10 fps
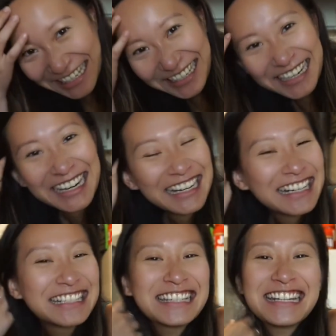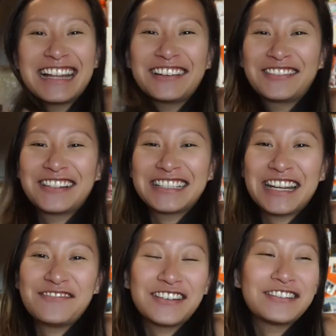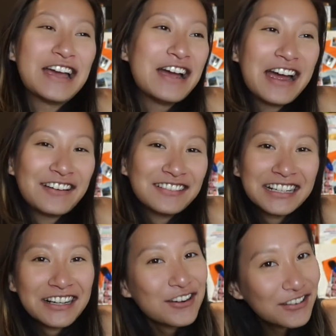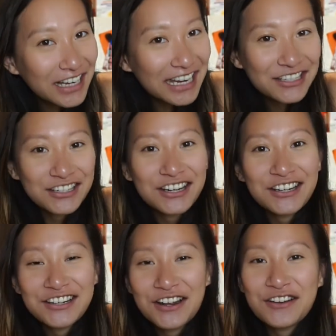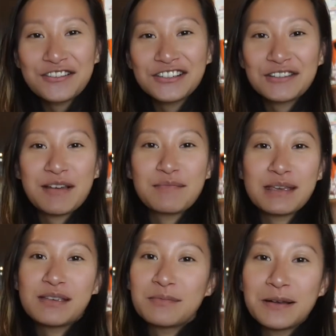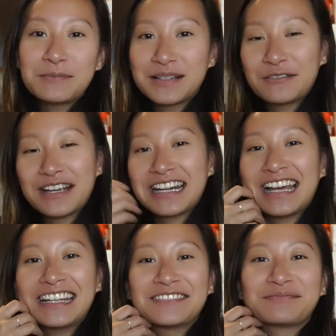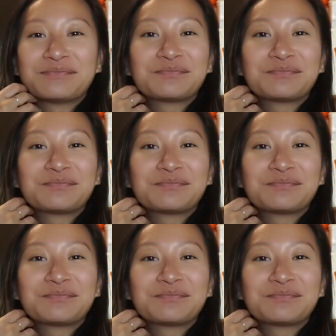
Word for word: here because it's not our first time, but I'm like, oh, okay, sure, you know, show my baby bump, why not?